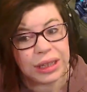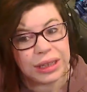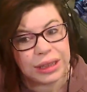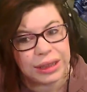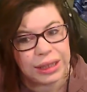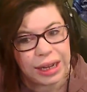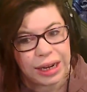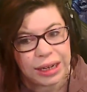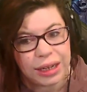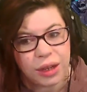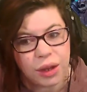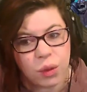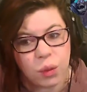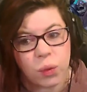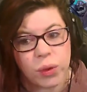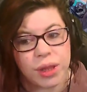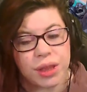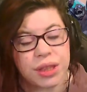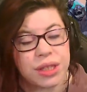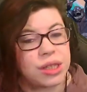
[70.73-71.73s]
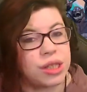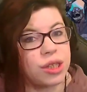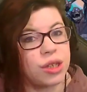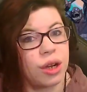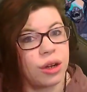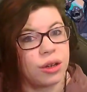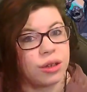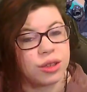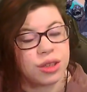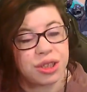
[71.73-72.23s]
Like with
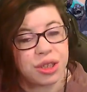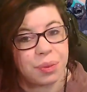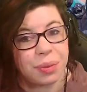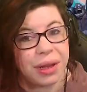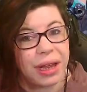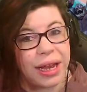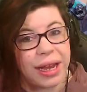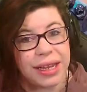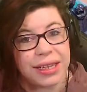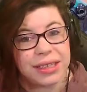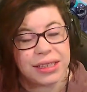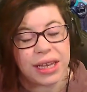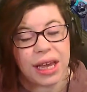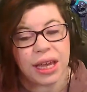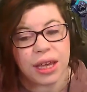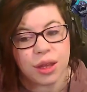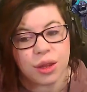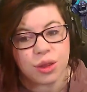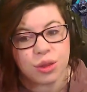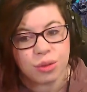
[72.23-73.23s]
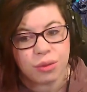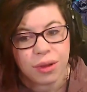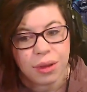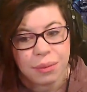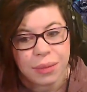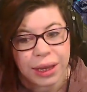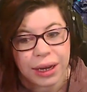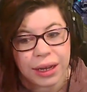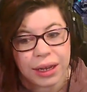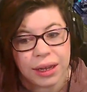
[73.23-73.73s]
Scourge Supplies, a three
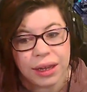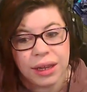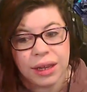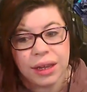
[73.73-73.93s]
mana